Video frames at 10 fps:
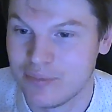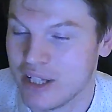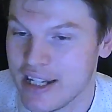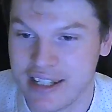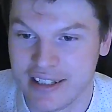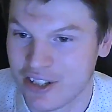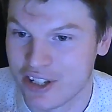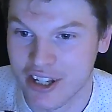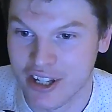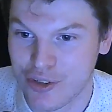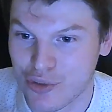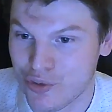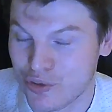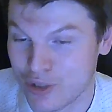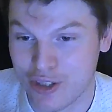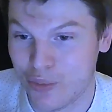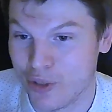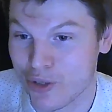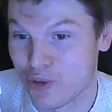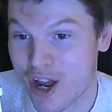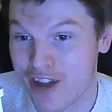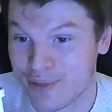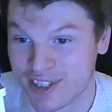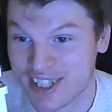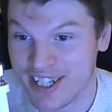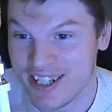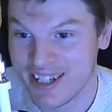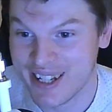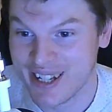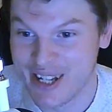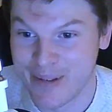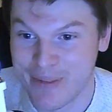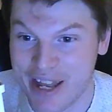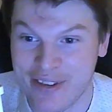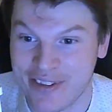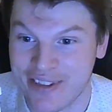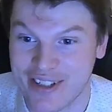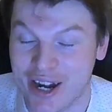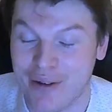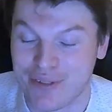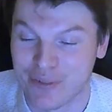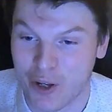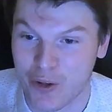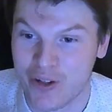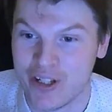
India's going to drink the world dry of whiskey now that the tariffs have gone,